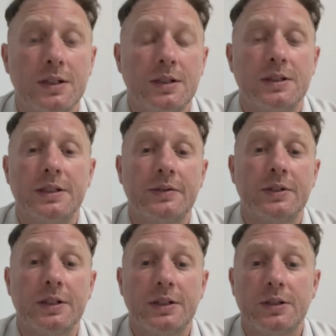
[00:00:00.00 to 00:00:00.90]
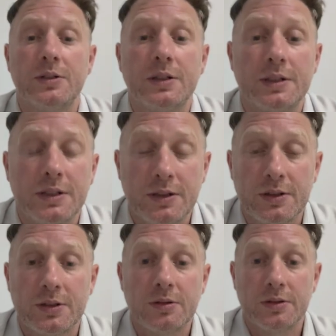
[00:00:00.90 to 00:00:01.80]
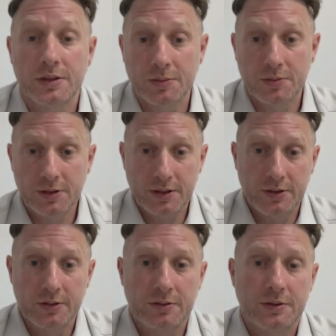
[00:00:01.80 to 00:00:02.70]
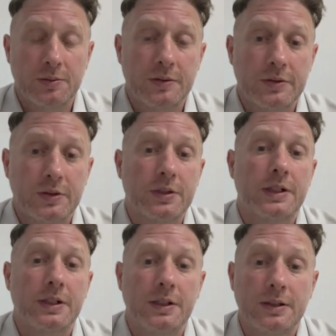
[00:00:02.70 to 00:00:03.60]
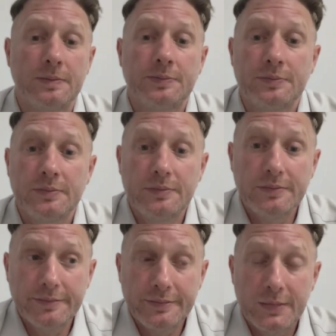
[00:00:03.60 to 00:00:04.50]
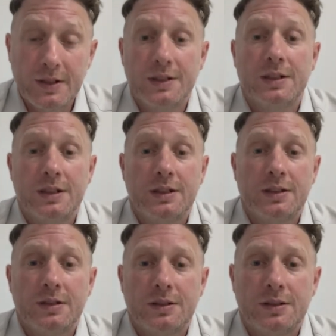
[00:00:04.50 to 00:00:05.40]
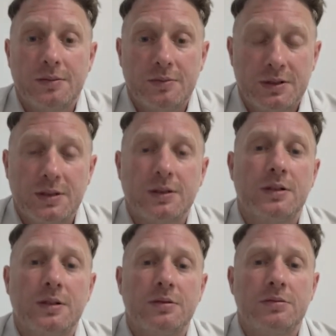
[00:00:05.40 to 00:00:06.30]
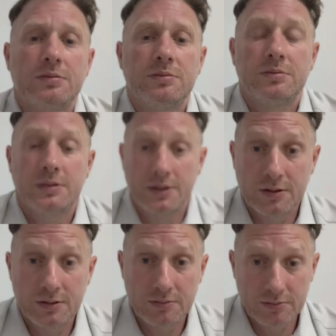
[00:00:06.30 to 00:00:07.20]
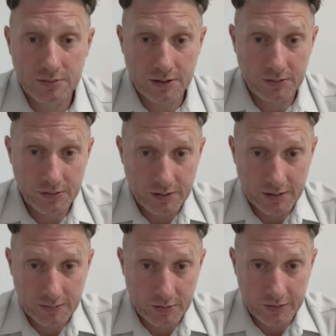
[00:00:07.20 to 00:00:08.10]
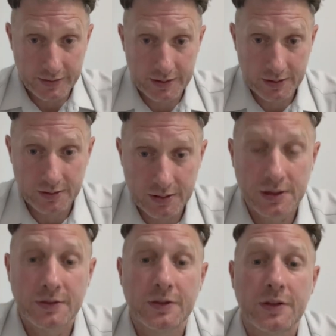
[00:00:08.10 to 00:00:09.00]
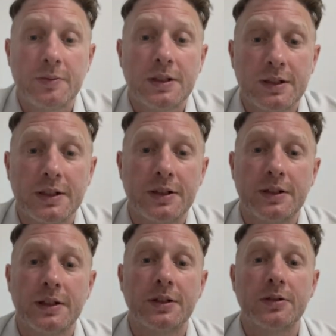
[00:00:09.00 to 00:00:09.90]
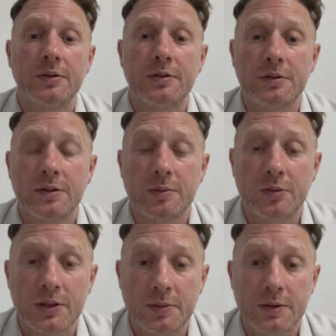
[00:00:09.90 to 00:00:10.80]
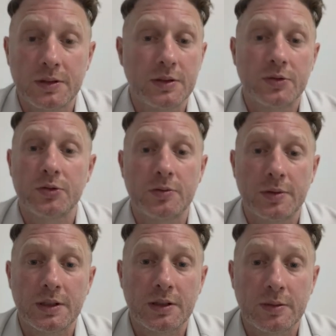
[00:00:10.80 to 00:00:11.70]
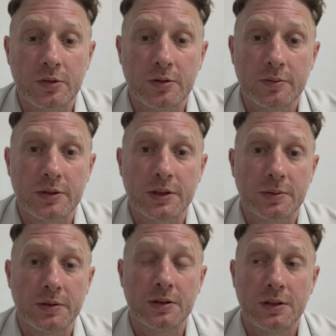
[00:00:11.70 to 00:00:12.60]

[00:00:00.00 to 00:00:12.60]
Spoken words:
17 to 19 years old, it's pretty new. It was my first car. And I said, I'm doing movies and stuff. I've met Leonardo in Brisbane and Drew Barrymore in Brisbane,